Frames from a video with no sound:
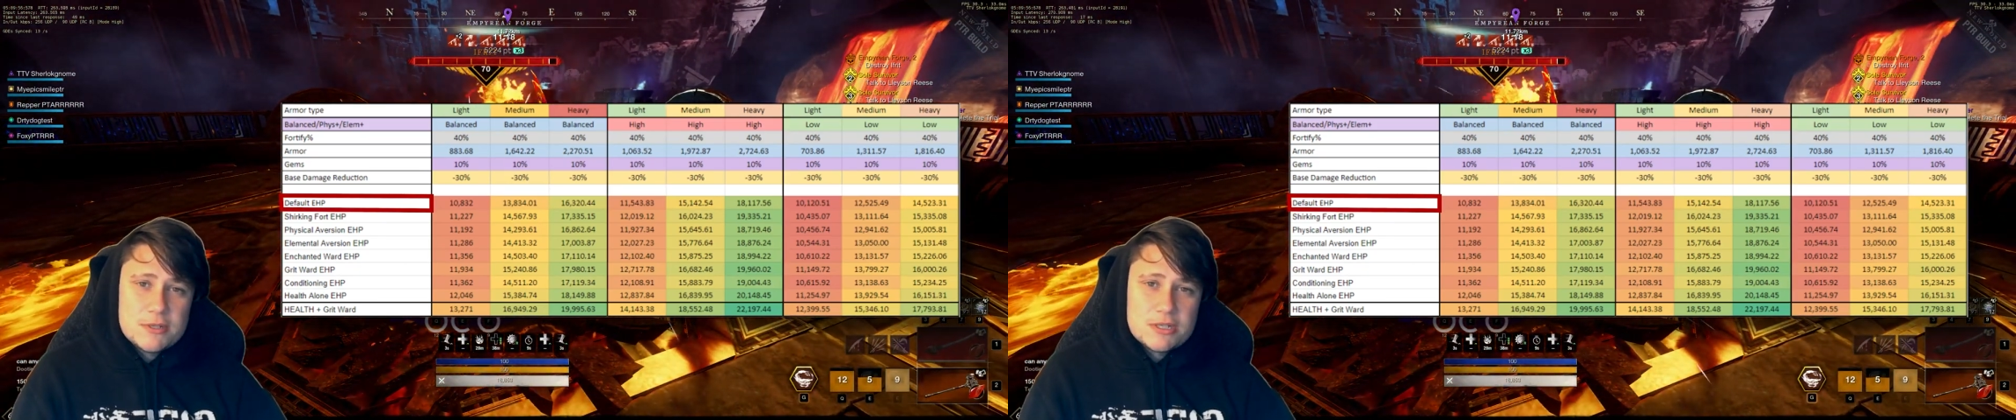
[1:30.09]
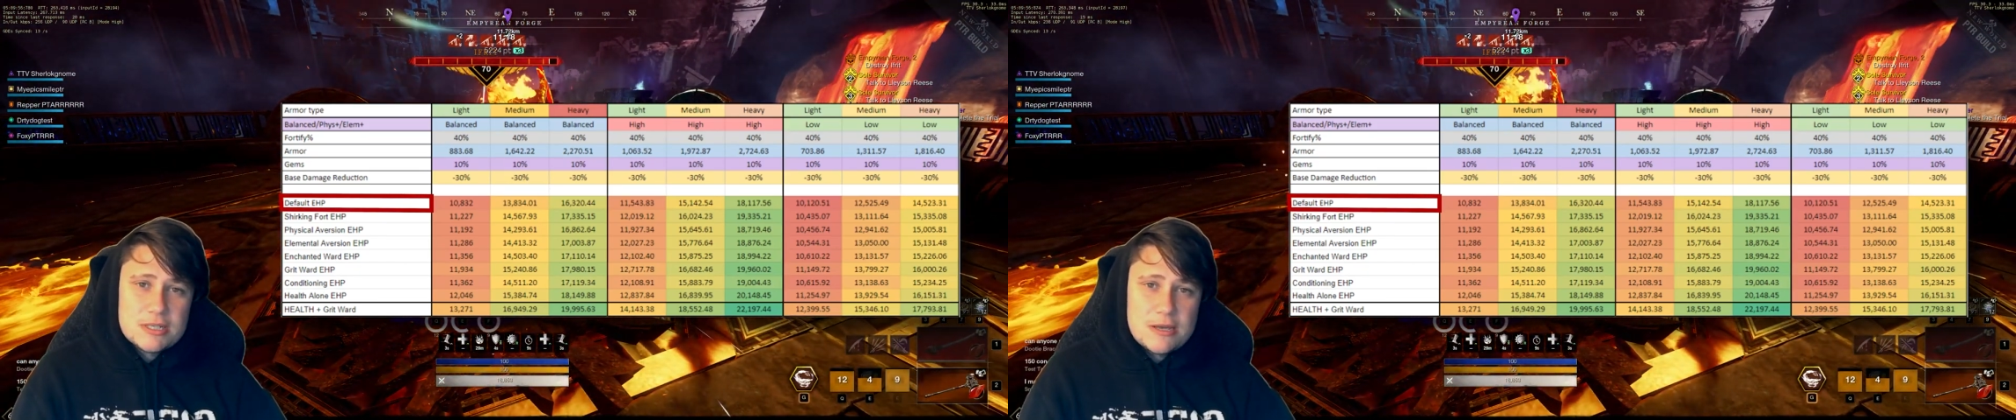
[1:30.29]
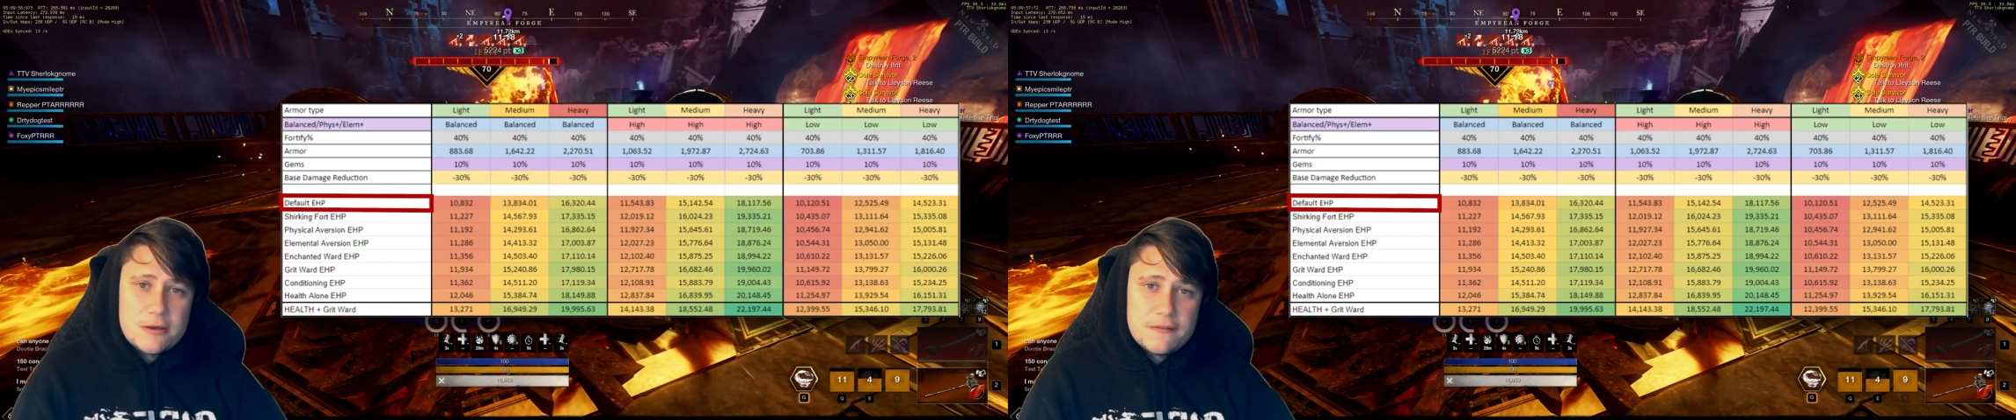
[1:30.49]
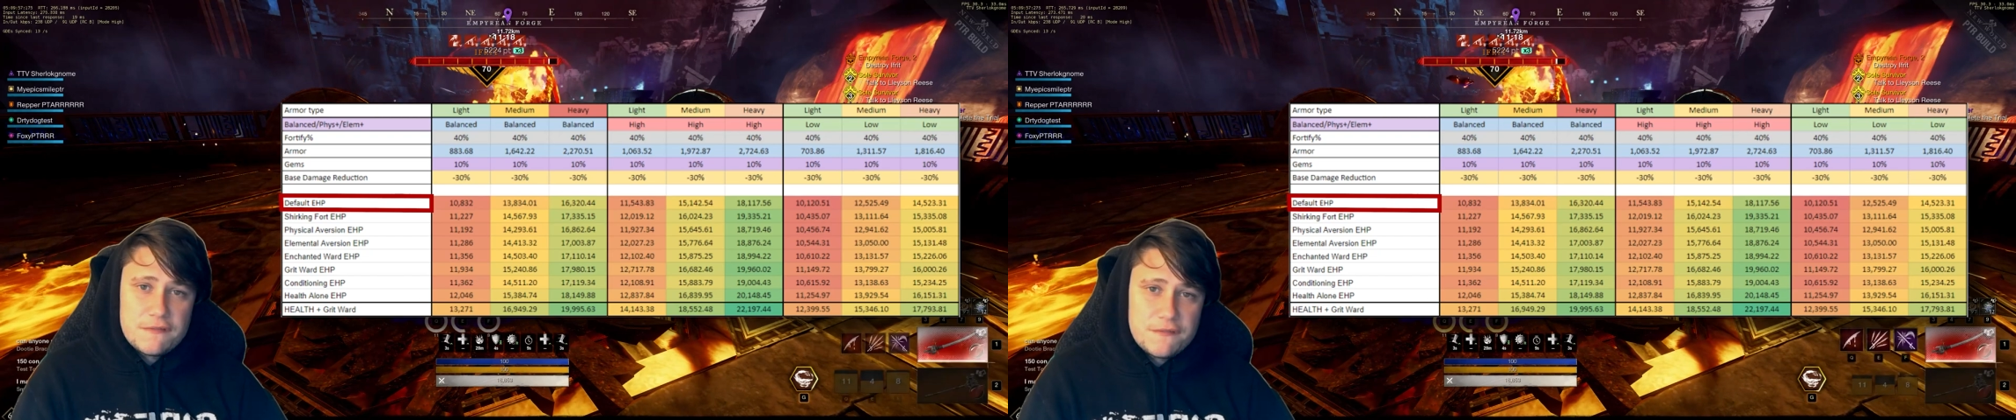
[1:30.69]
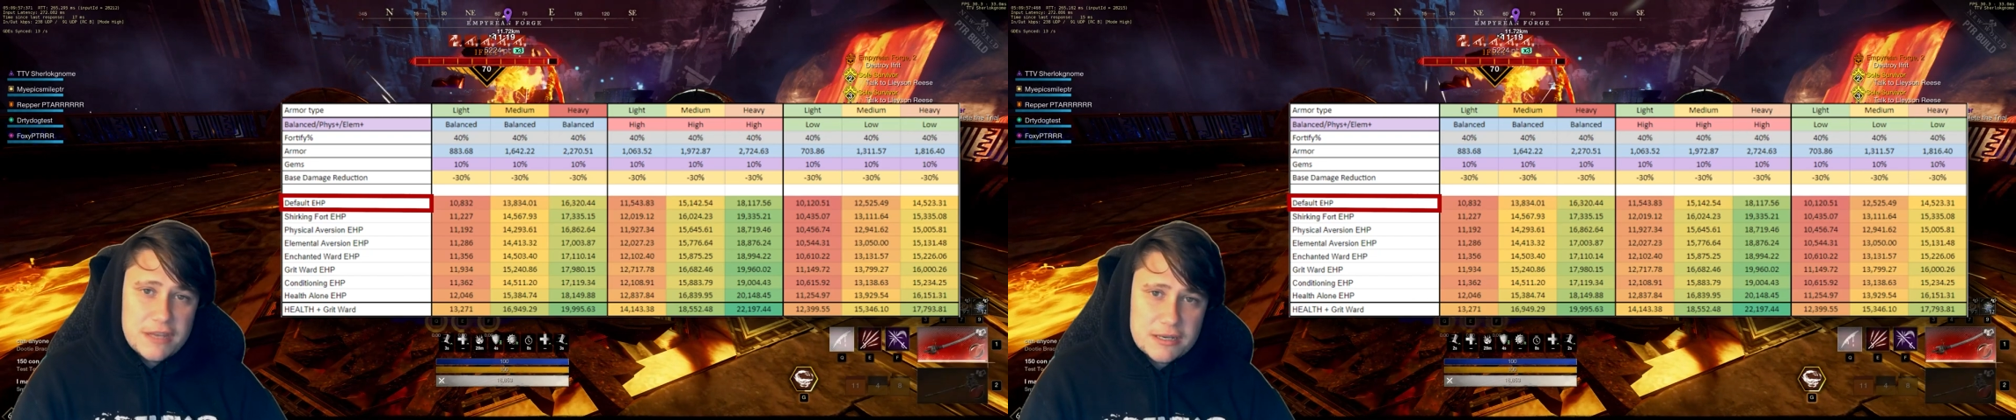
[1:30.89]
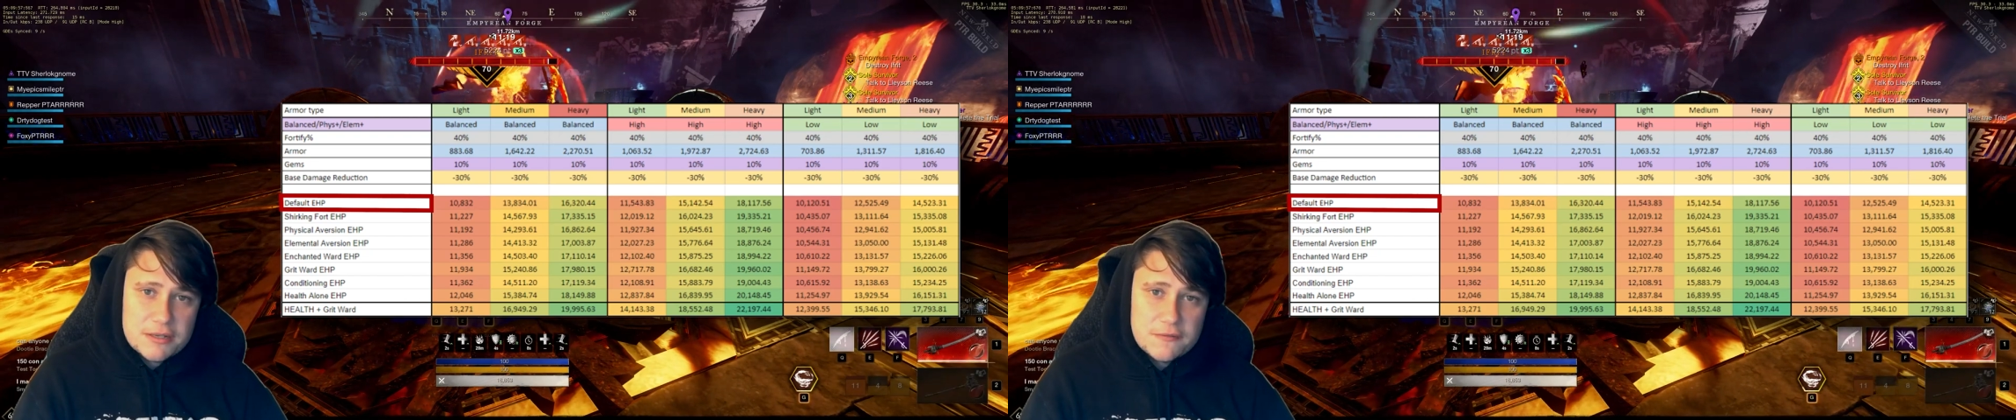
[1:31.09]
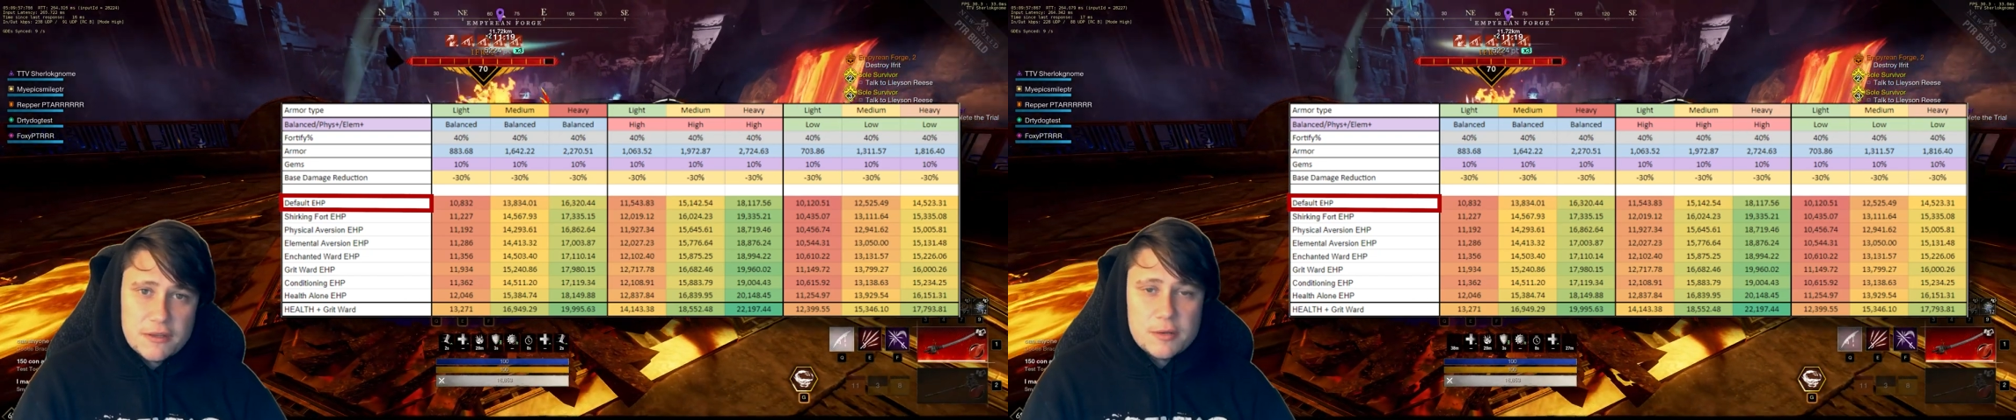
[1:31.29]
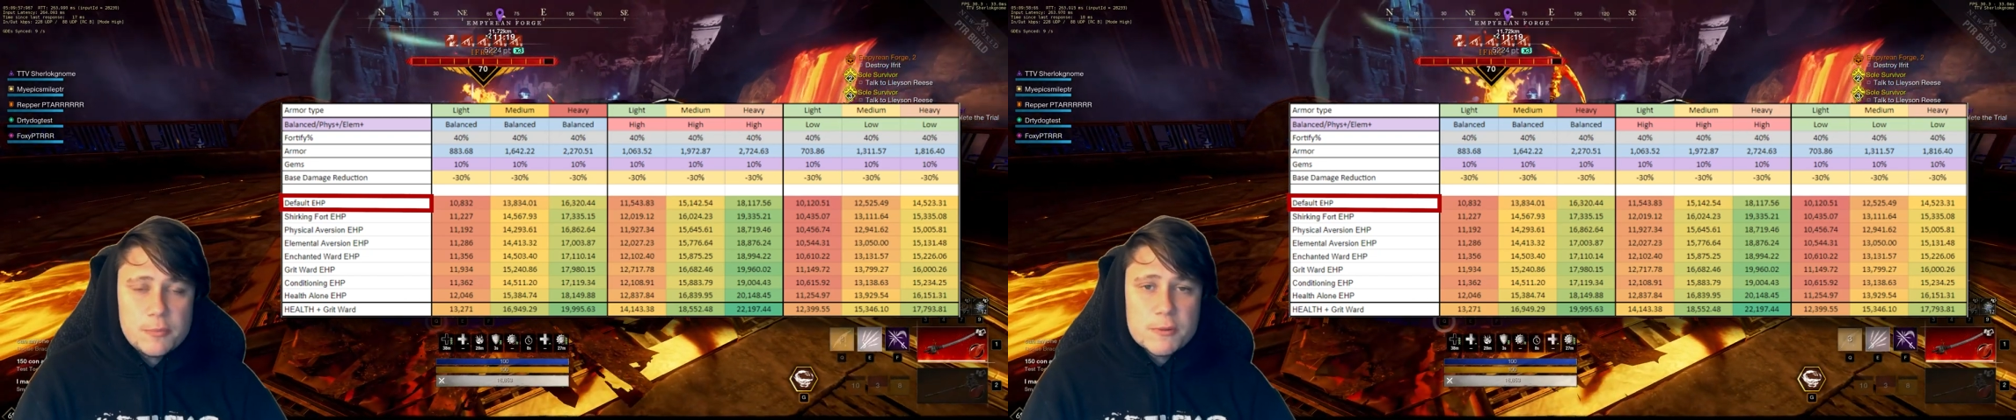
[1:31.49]
which is our
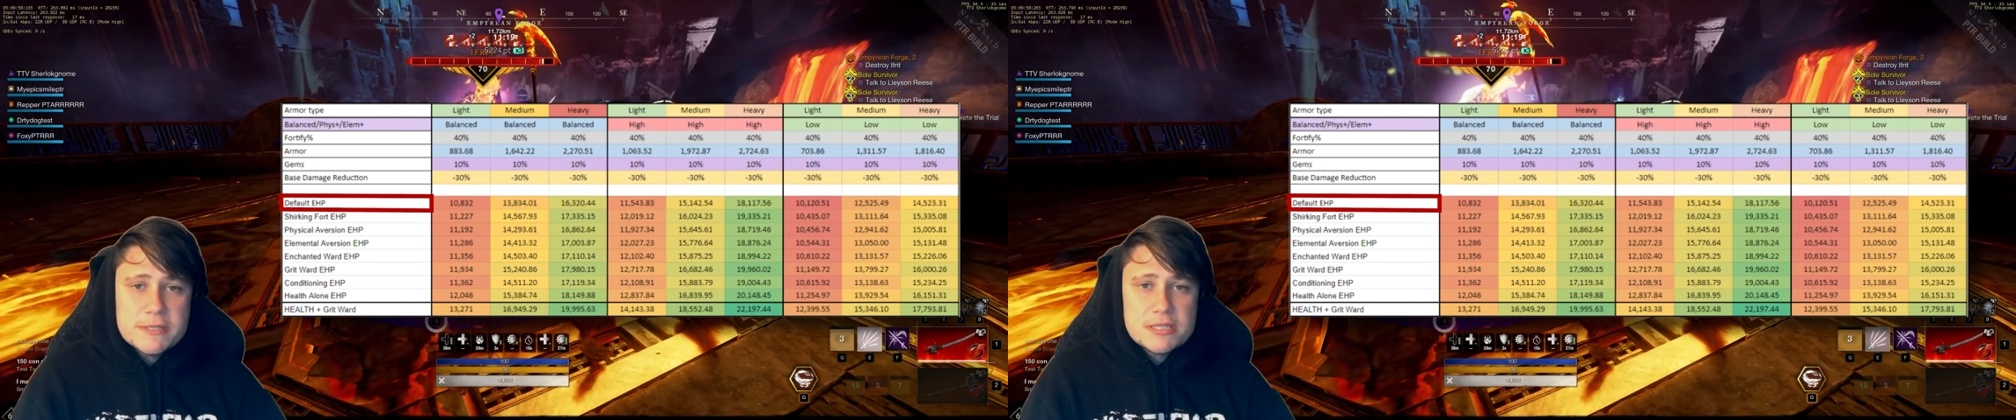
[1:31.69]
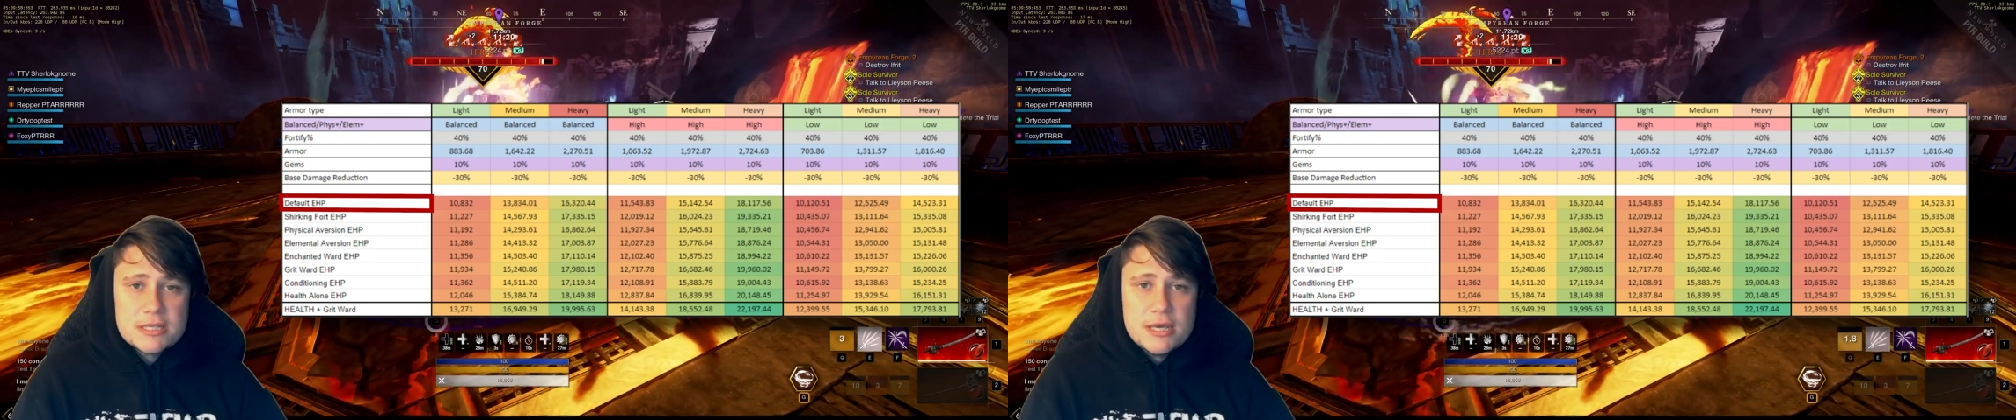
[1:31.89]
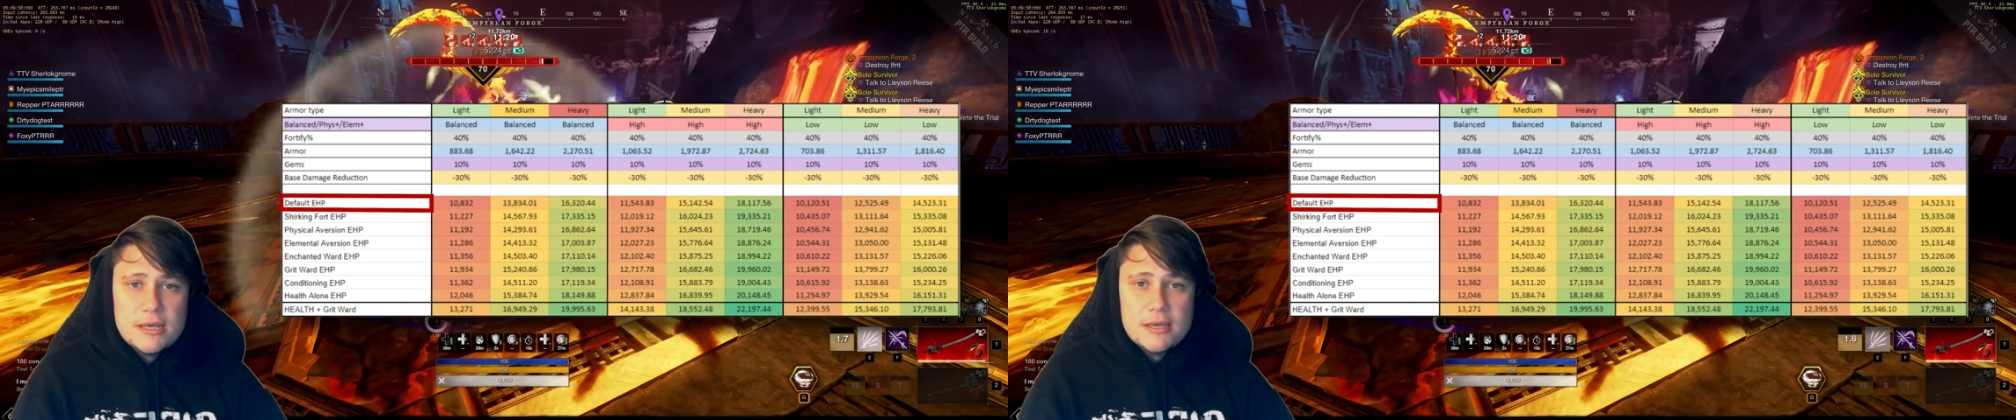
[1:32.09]
effective hit points,